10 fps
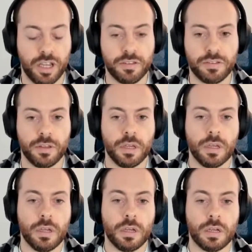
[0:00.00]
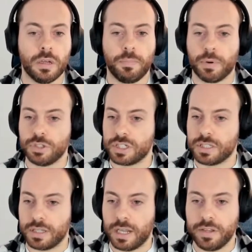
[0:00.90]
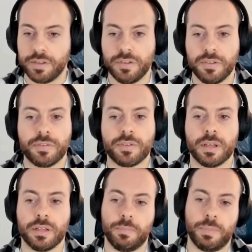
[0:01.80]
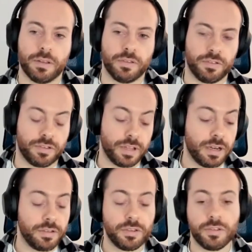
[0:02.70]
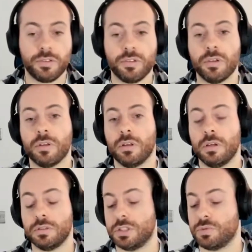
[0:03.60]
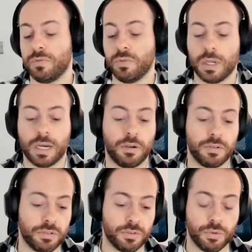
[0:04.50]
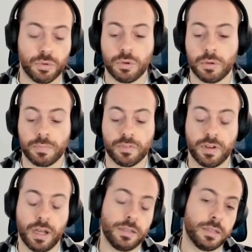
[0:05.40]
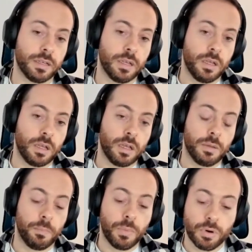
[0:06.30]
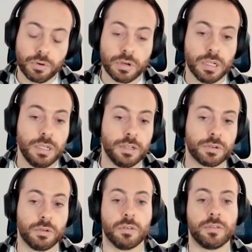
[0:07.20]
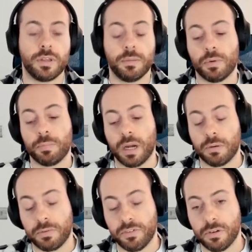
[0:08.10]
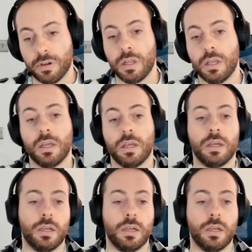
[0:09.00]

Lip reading: such as project analysis and dependencies analysis. This will allow us to provide more lint rules and more powerful,